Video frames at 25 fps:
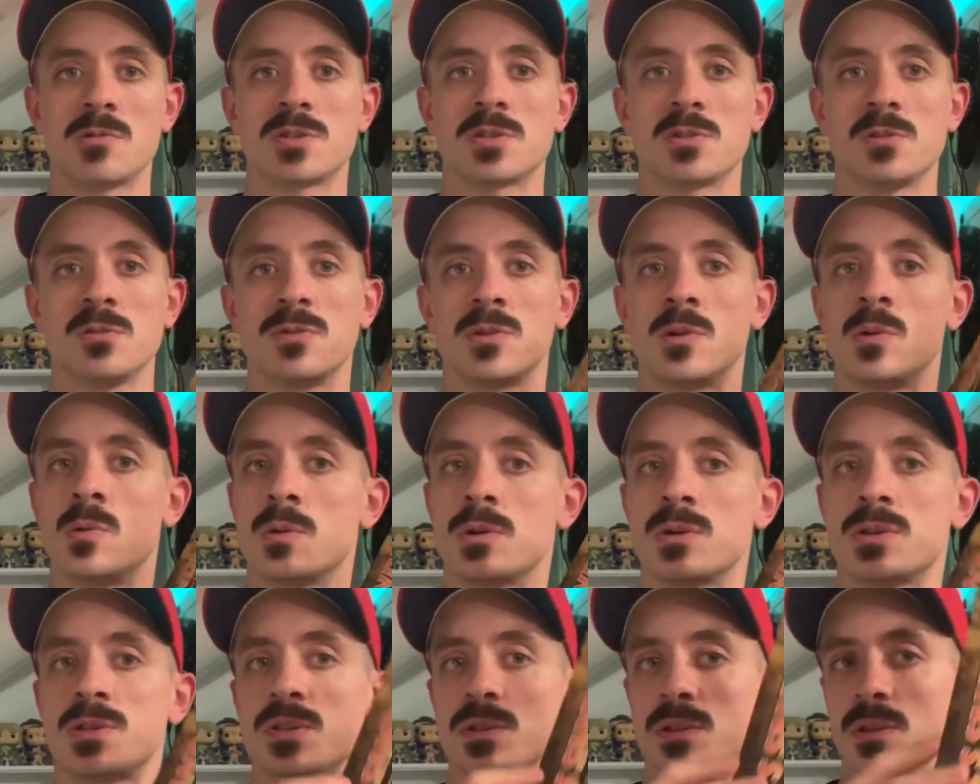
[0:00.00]
So, of
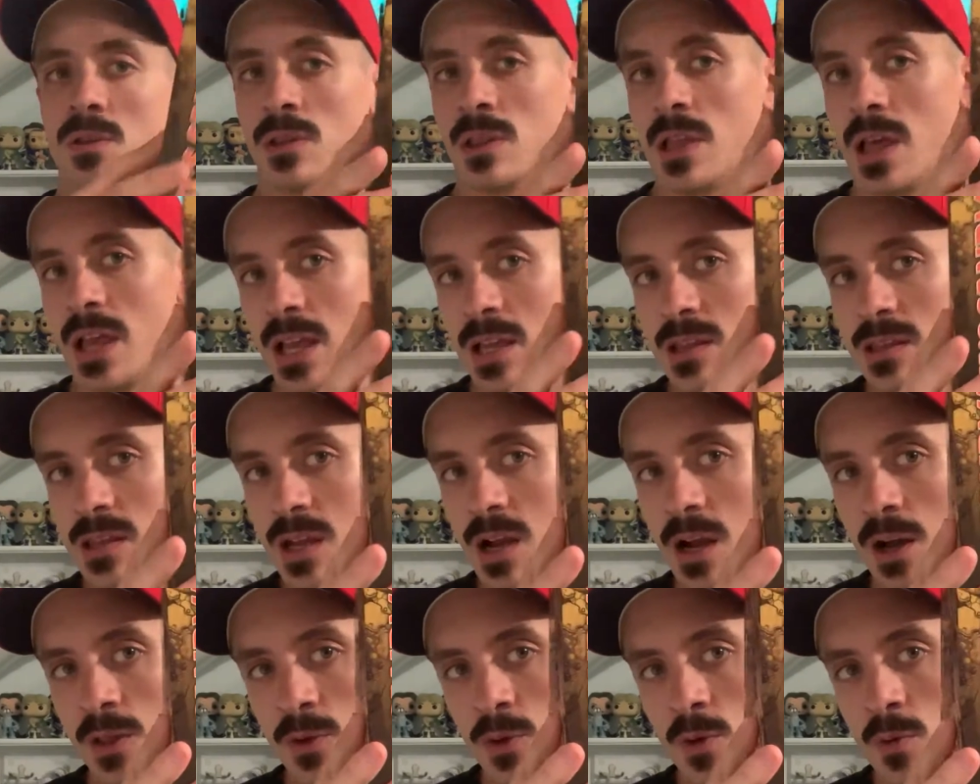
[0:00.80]
course, like the
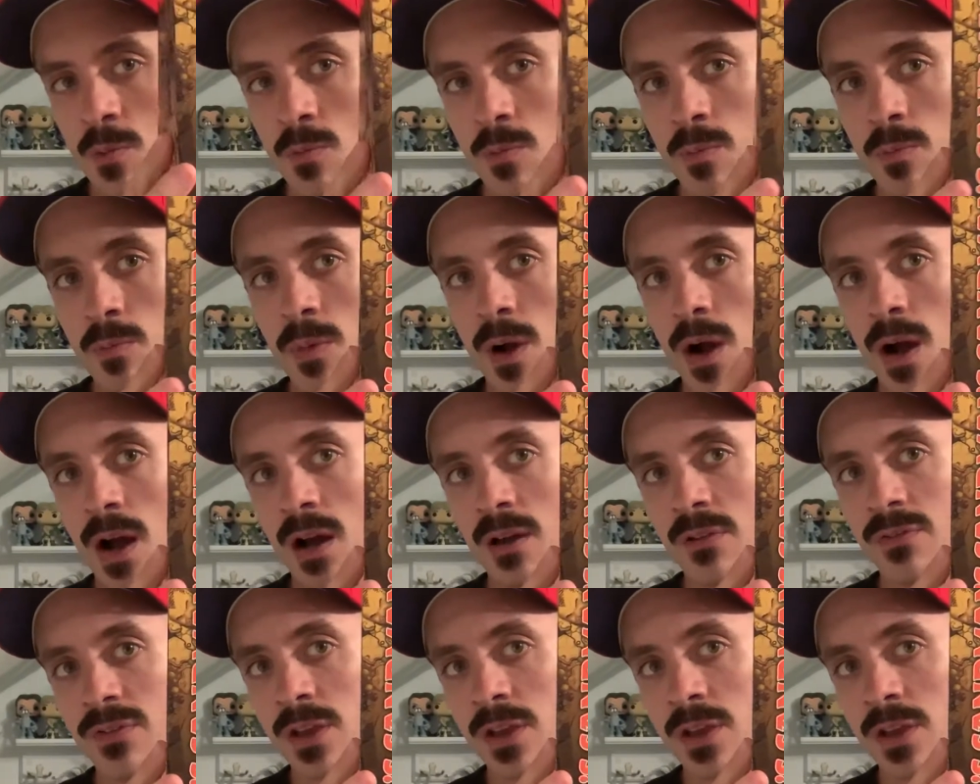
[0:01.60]
other uh,